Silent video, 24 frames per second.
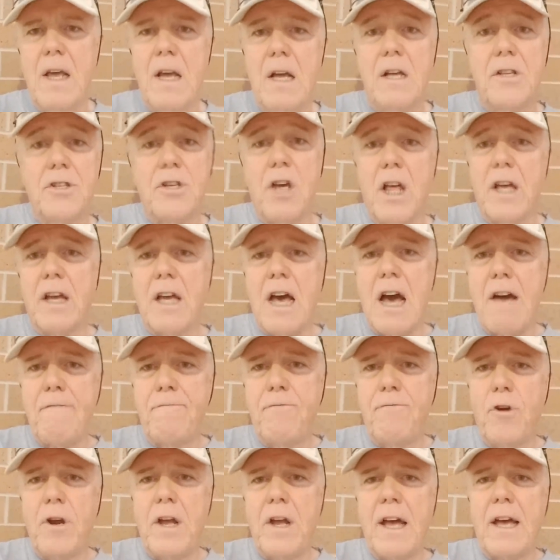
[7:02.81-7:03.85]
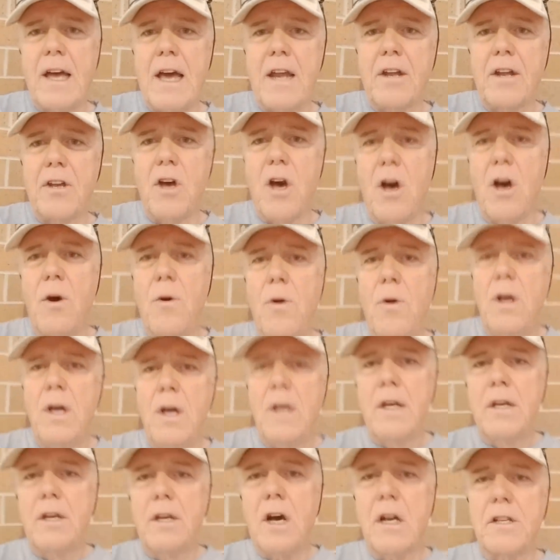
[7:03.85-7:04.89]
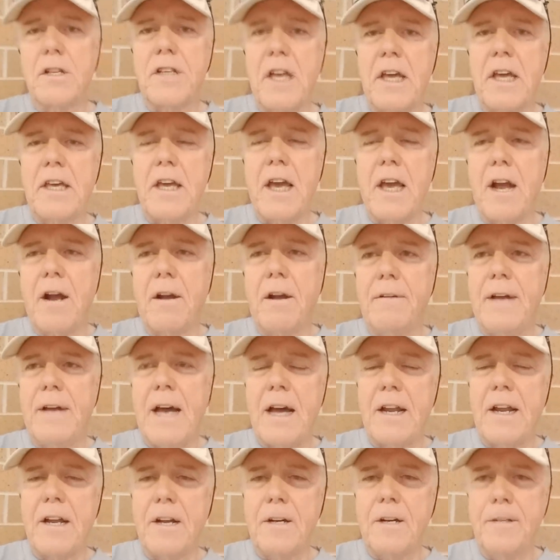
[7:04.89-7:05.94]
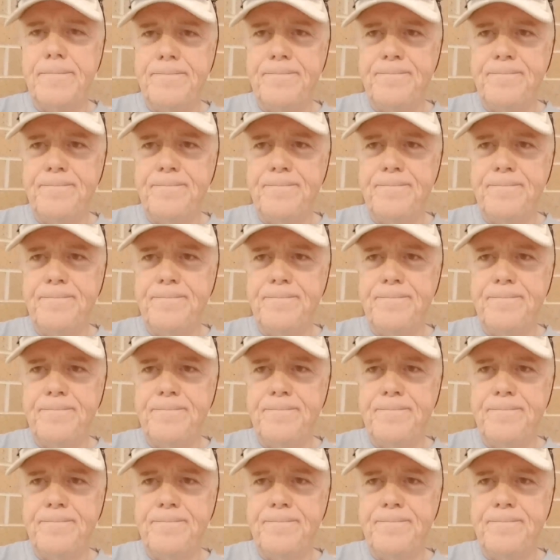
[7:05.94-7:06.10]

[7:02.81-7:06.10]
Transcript: That's all I got for you. I got to go. Y'all take care out here.